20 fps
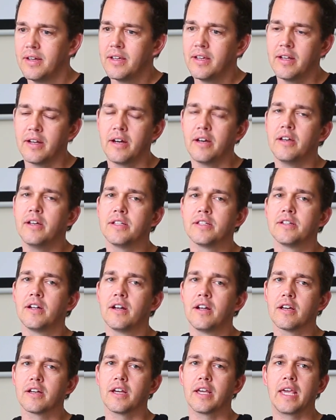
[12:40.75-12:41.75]
You know, it's not
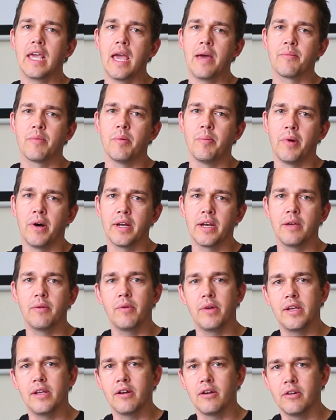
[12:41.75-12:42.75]
like a camera body
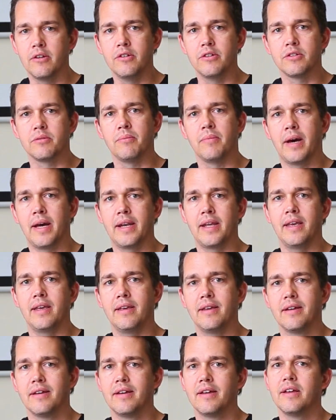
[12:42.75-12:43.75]
where you lose money